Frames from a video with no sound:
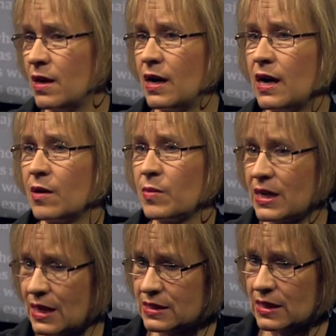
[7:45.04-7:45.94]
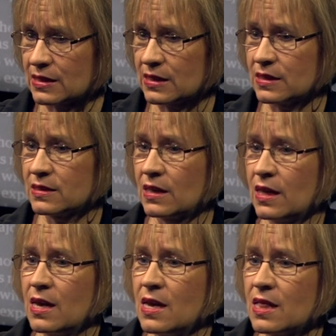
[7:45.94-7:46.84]
Um, and that's excellence.
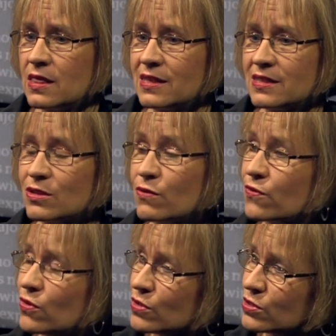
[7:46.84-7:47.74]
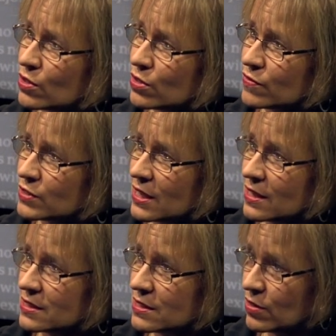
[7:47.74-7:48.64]
There's, of course, a lot of
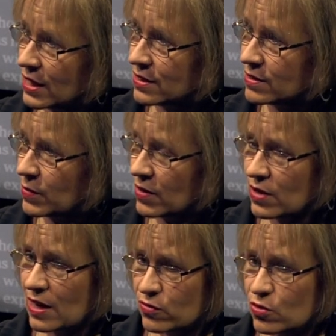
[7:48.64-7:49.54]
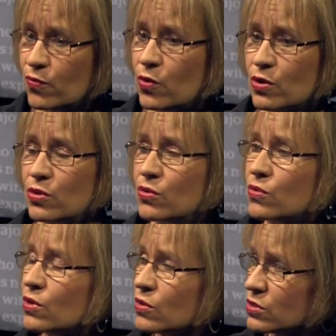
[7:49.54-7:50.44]
challenges ahead, and we have to walk
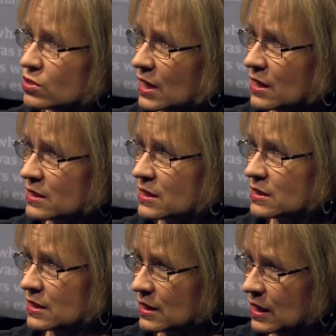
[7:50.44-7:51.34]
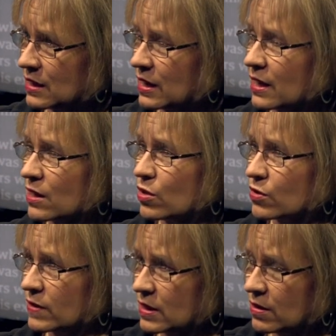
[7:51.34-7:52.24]
through those challenges in, in
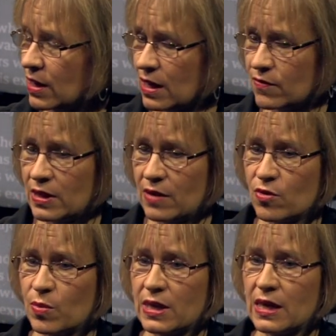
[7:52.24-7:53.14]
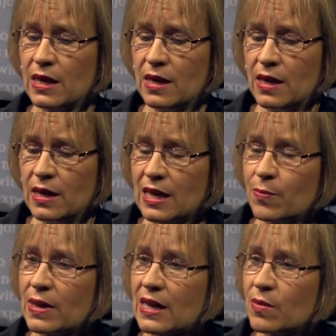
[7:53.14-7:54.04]
dialogue with, uh, with everybody,
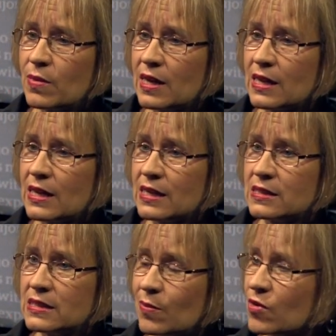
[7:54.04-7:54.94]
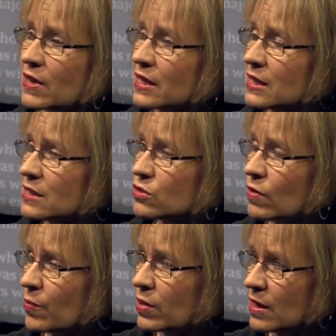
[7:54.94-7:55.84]
keeping in mind that some of that needs to
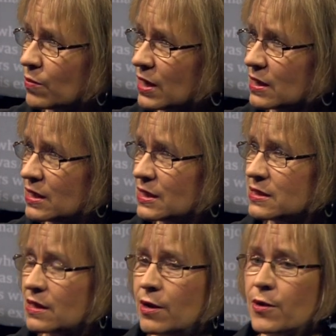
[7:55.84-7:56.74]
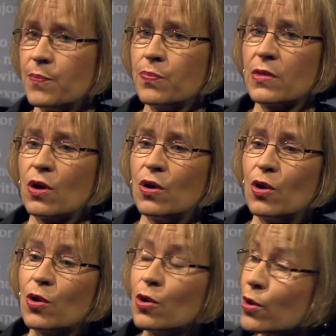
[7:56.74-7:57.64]
happen in Bangladesh,
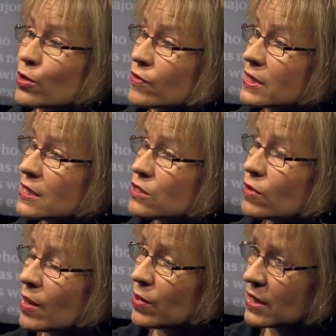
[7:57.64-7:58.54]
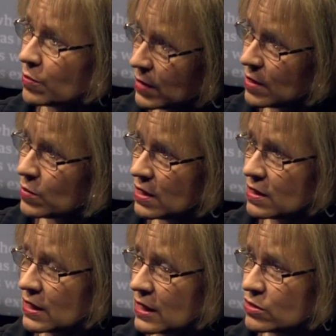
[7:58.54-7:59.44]
a lot of it needs to happen in
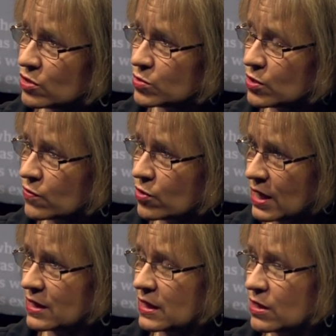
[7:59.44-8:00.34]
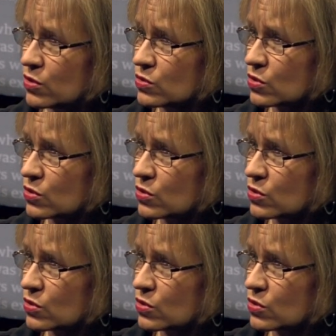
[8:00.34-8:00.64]
Myanmar in terms yes. of creating those